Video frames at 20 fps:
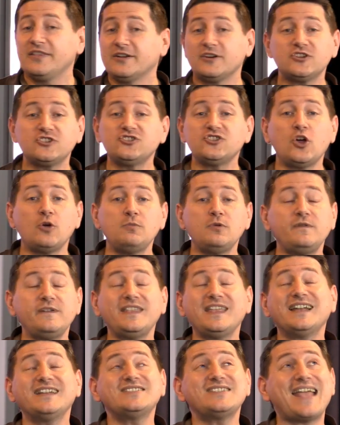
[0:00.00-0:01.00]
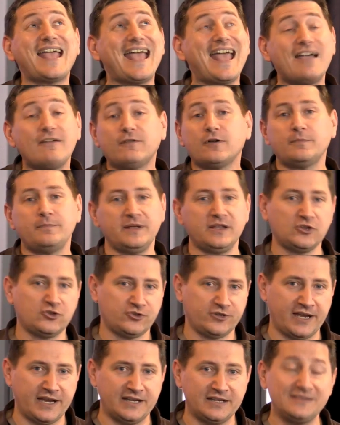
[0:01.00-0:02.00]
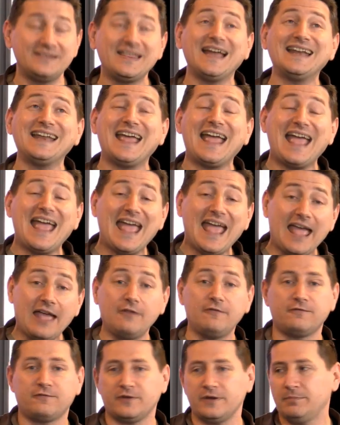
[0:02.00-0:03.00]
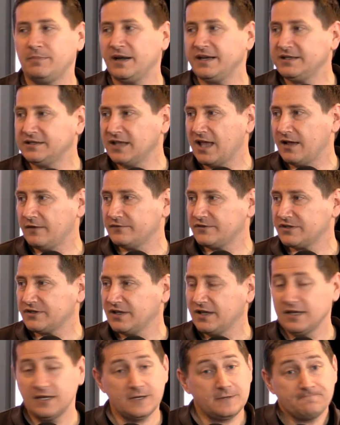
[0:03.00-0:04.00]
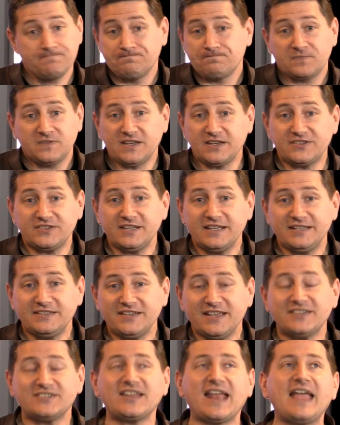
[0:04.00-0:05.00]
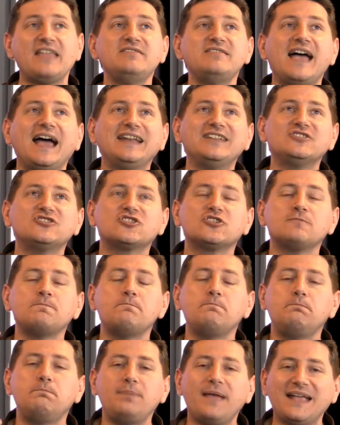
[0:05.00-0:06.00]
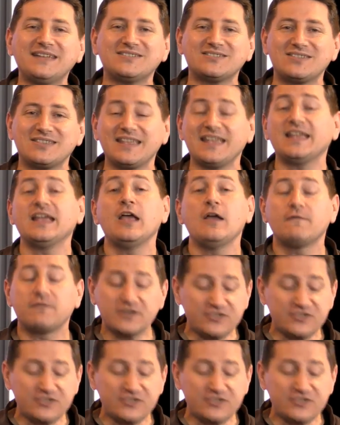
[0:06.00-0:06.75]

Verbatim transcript: There is no movie that has ever been created that everybody loves. Mm-hmm doesn't exist. And that is the best thing.